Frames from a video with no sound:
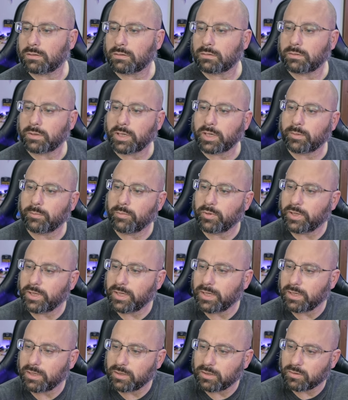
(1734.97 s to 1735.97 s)
We've got a
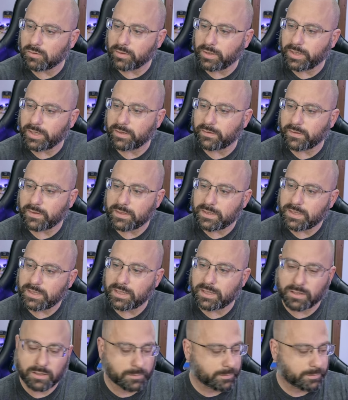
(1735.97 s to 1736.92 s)
blinking green LED here.